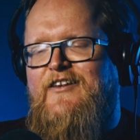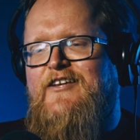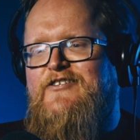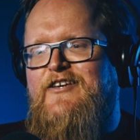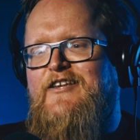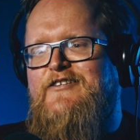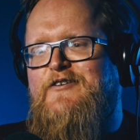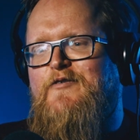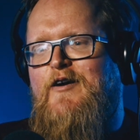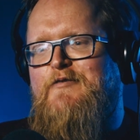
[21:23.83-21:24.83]
need
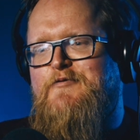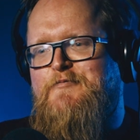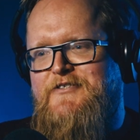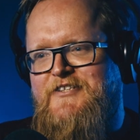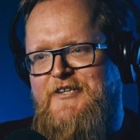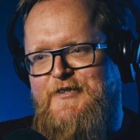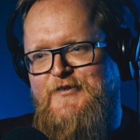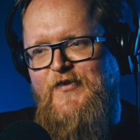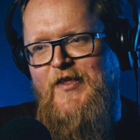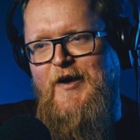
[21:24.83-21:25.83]
to grab some
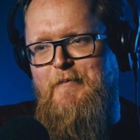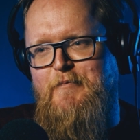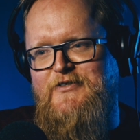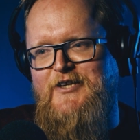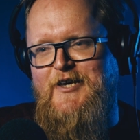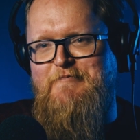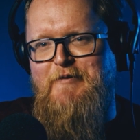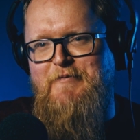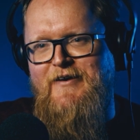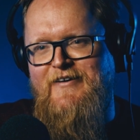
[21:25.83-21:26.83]
stills for that and stick them
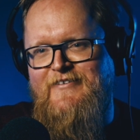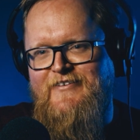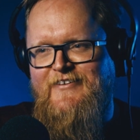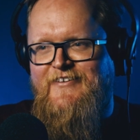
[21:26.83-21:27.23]
up there.